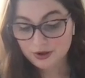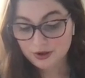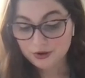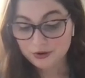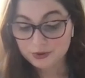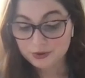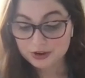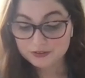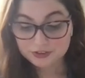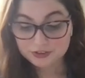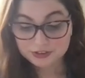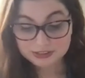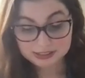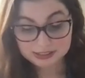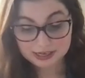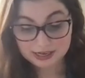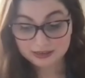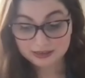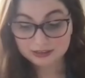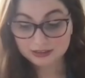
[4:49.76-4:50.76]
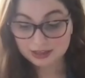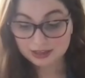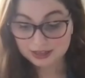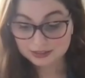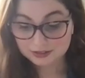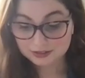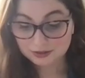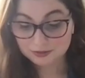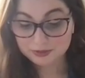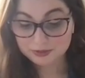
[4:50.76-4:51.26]
Whoever said
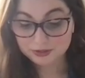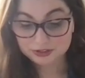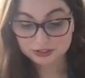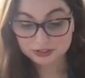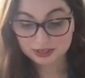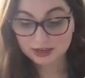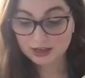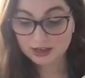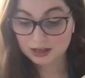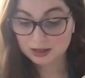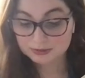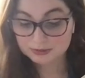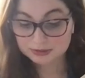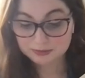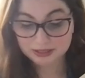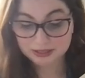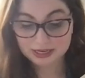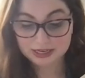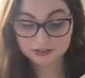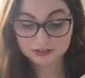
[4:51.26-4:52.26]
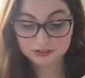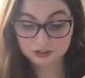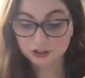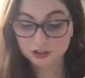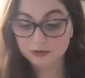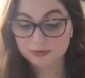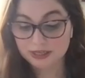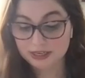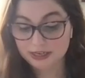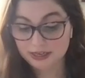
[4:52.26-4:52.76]
classical music helps plants
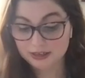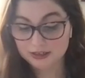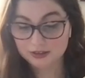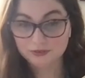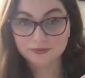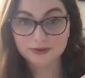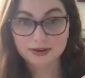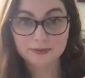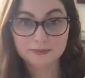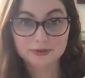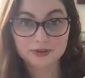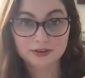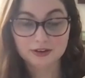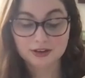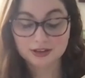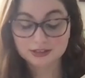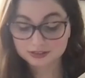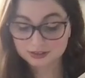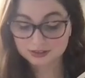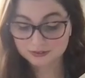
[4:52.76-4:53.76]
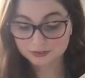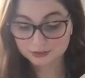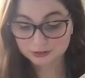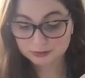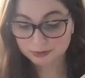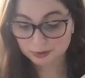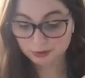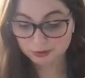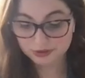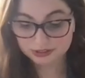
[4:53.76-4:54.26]
germinate and ripen has never
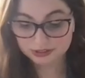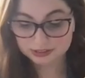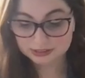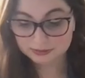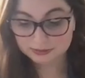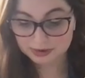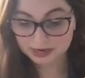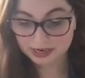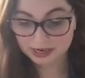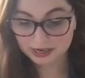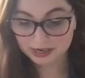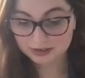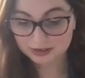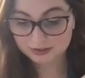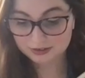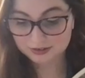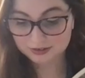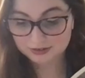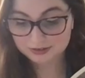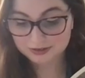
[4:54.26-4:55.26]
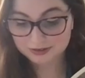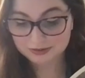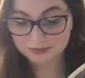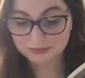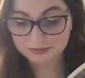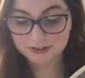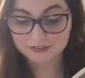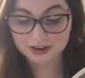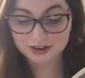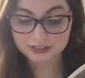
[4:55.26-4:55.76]
spoken to me.
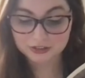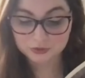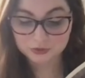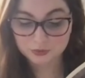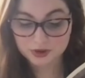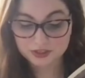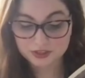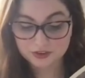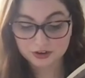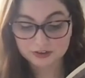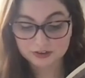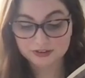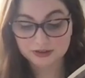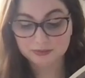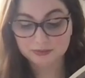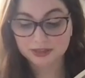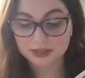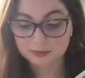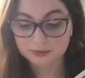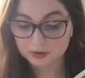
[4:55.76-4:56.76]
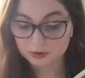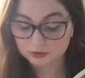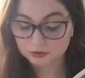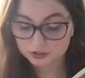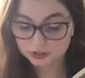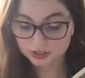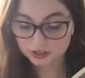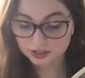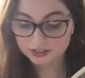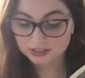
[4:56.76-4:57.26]
My vines wither if I play
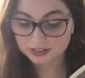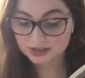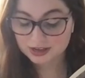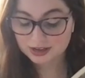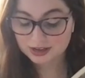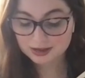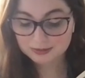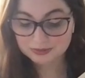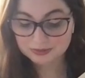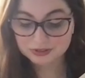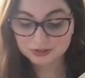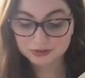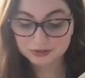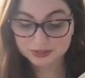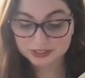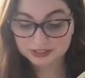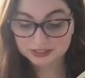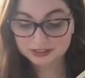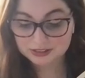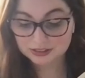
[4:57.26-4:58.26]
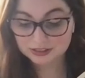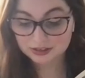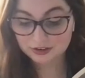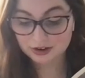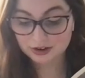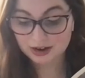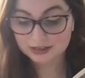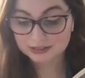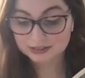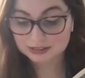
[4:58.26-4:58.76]
Mozart, but twist and
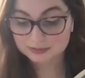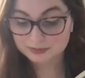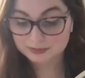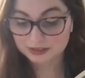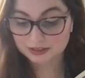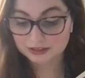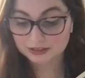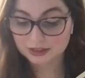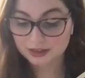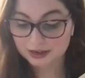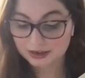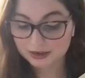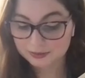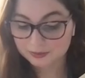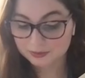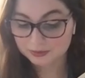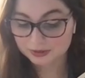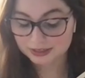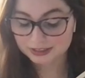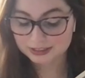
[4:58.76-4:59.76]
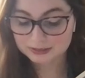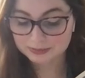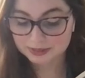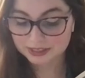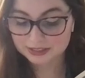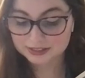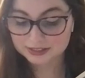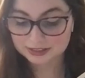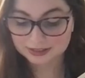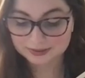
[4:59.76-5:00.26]
grasp and climb when I
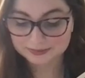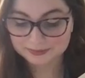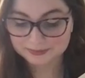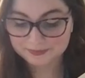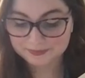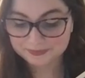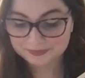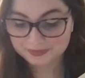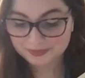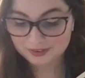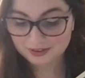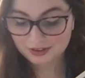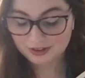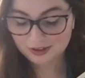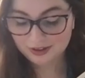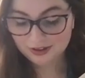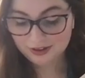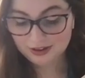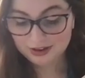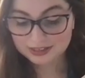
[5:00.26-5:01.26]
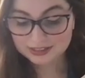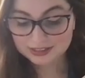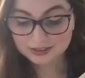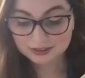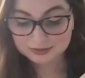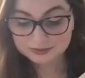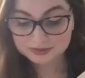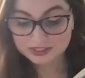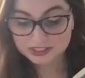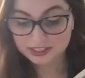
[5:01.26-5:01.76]
speak to them. I
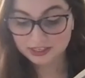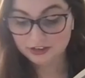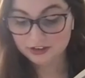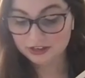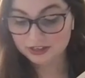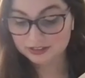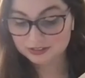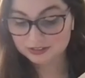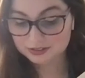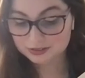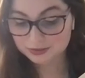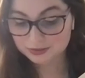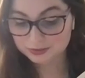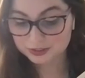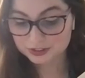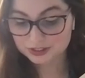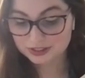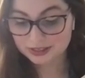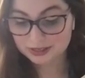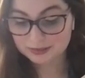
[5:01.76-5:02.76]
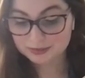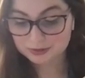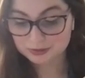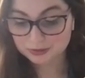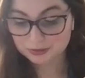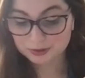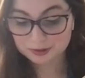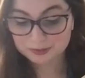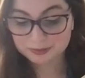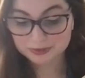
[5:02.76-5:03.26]
tell them secrets, which they
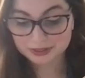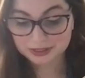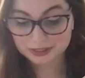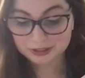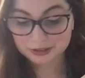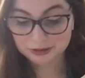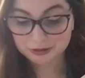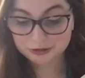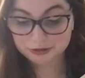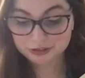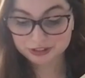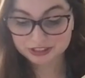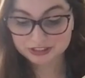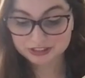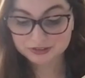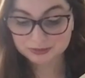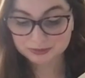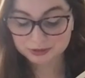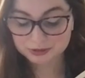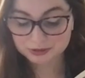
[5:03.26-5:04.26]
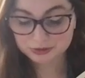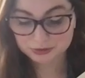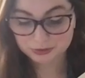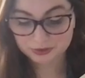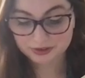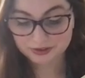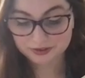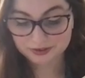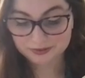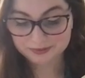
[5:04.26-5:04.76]
absorb like nutrients from
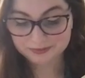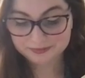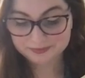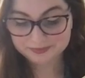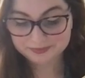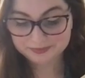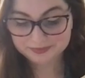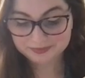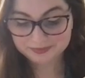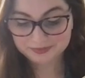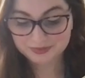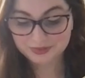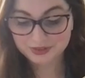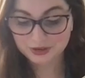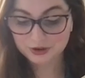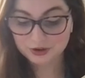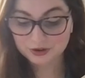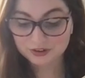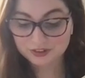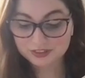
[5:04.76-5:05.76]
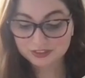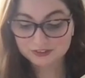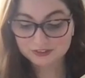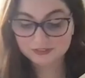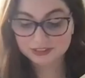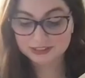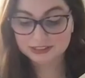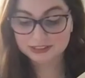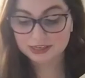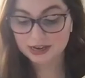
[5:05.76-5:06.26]
soil. The earth of
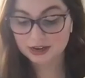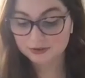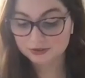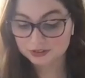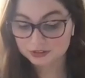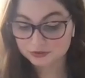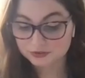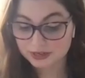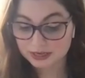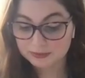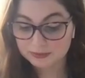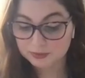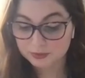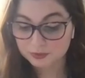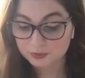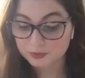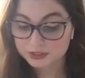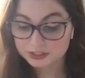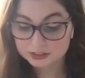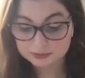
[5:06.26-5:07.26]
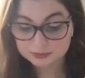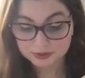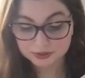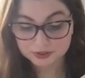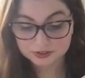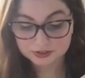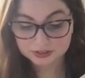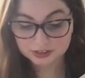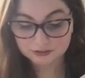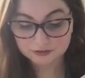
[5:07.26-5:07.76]
this town is ripe with
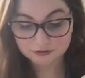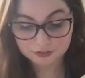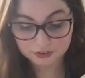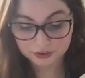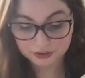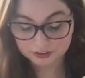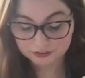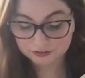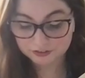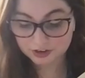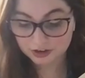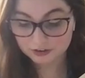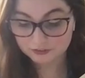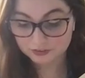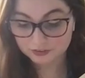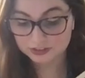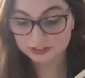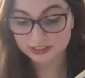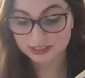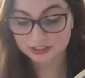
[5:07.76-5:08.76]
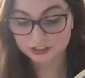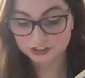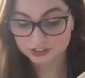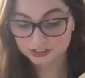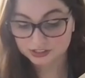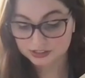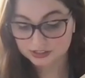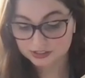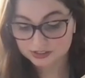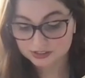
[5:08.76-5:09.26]
whispers and furtive
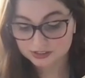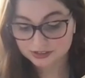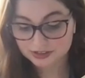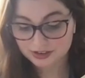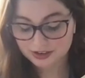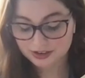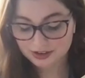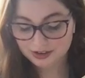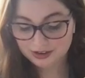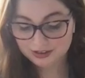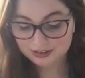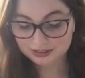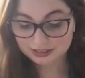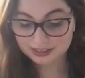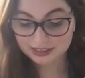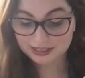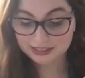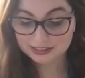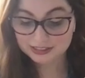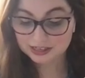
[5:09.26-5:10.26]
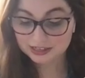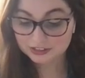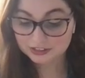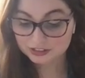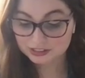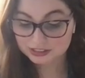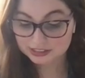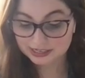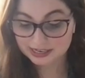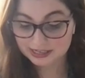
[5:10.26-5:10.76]
conversations. The key to
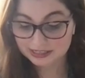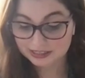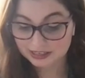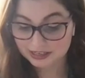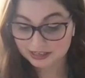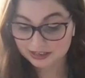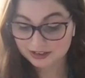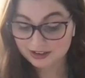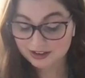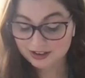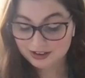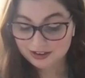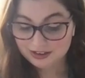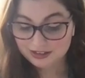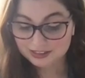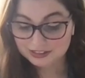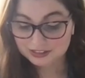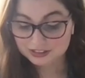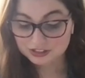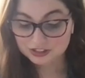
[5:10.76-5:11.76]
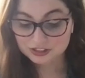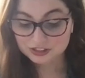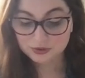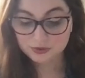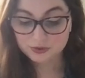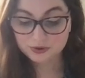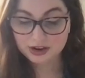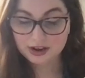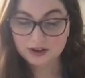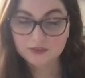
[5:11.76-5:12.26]
understanding is to
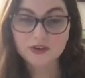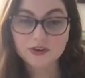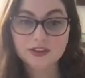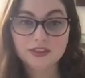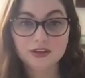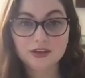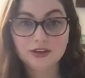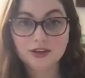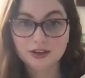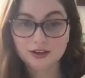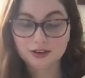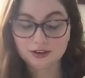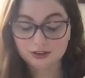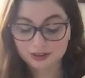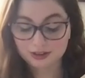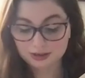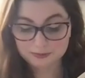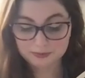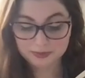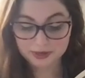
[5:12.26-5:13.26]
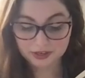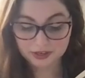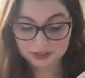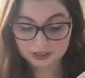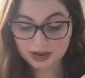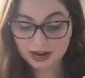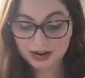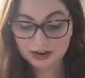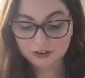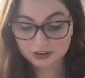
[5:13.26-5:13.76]
soak everything in like a bearded
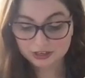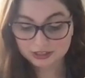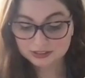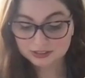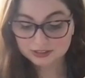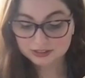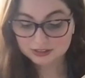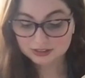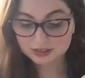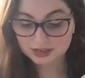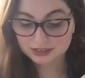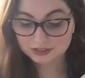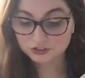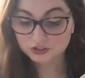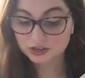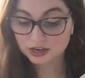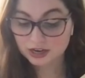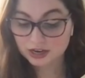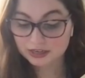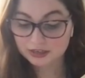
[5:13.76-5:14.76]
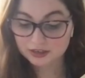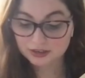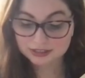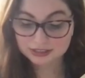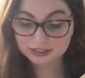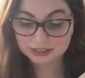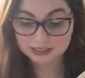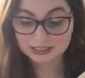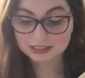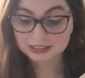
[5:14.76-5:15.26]
iris and try not
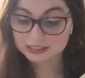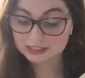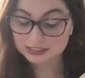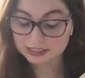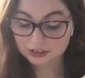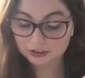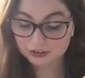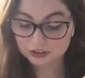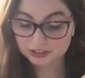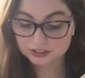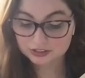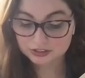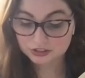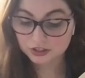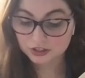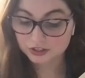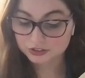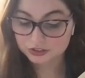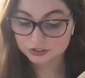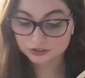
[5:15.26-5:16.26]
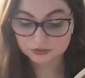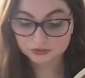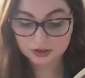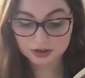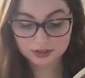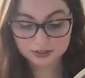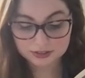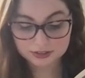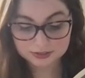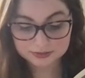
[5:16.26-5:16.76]
to let the secrets turn to
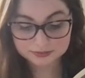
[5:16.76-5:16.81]
rot.